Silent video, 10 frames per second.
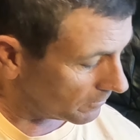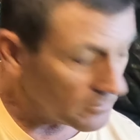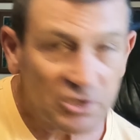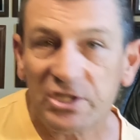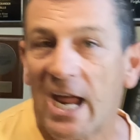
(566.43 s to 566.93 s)

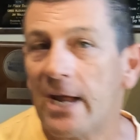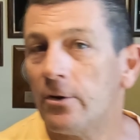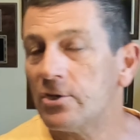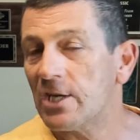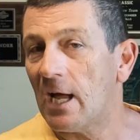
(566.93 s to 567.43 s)

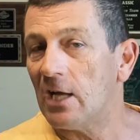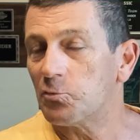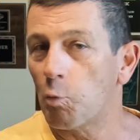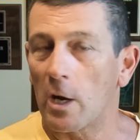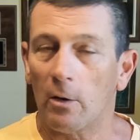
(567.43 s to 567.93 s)
standard size
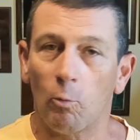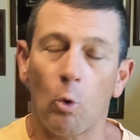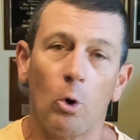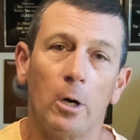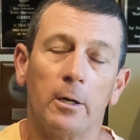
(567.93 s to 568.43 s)
wiggle
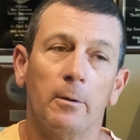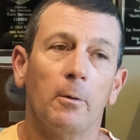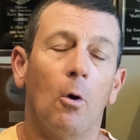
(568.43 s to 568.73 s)
wart,